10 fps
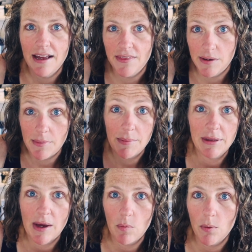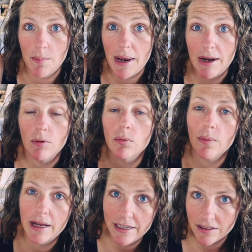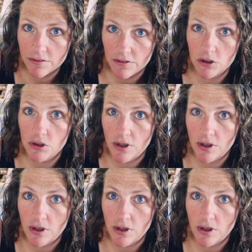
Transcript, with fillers: and then maybe that will make writing the first